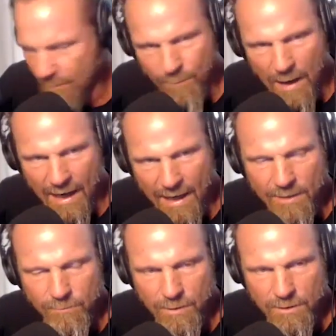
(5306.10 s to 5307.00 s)

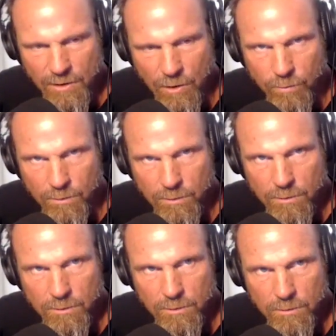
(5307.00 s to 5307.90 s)
What
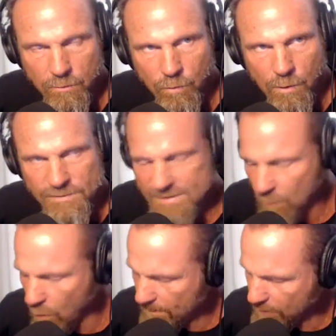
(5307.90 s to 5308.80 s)
was the
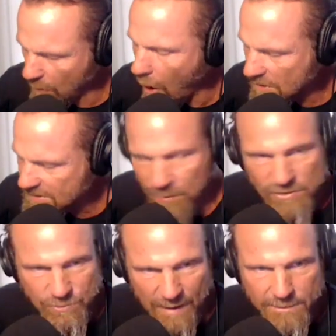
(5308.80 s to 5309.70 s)
one? August
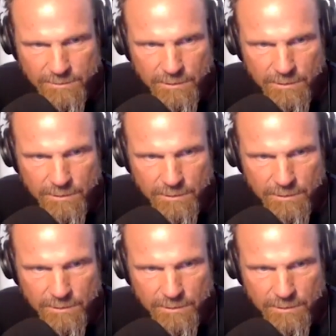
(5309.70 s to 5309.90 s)
Burns Red.